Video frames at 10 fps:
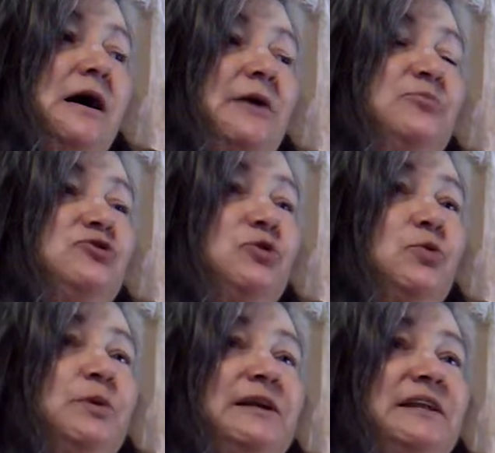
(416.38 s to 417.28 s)
I'm so
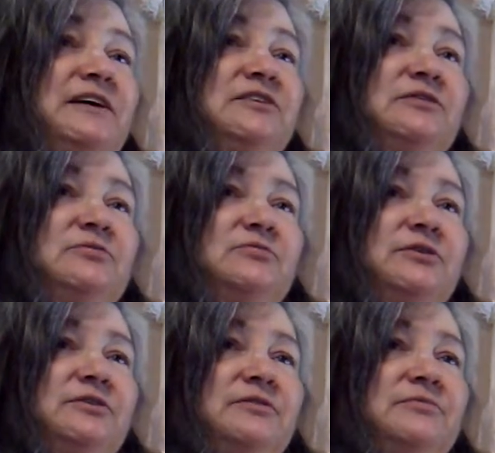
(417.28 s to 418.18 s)
reluctant
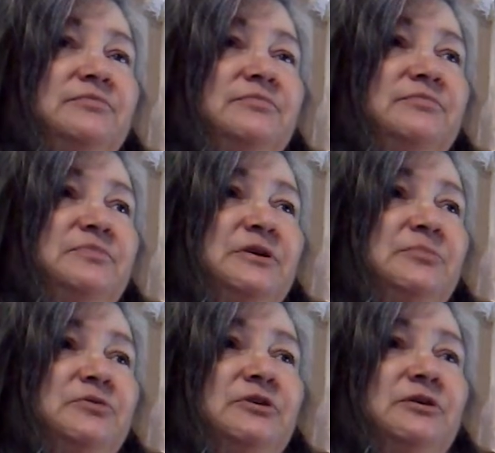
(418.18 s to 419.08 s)
when
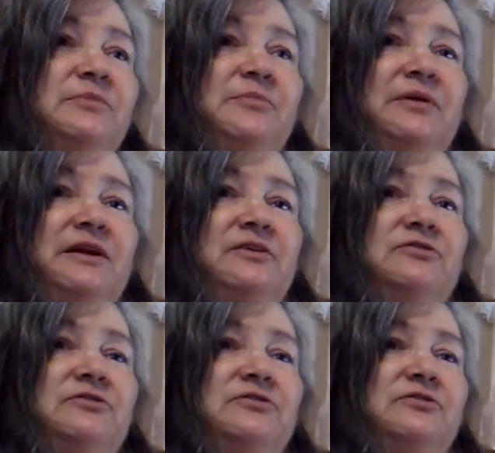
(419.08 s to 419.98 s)
people look at my
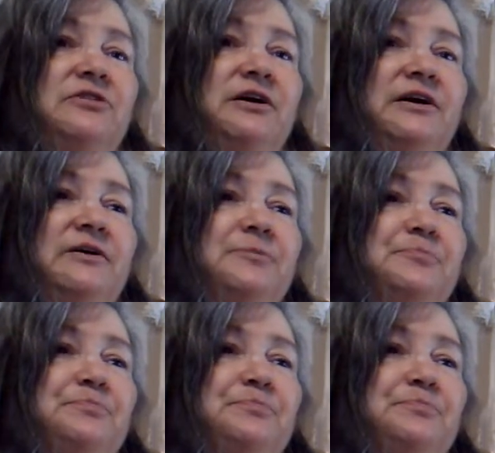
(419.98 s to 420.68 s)
paintings and they're like,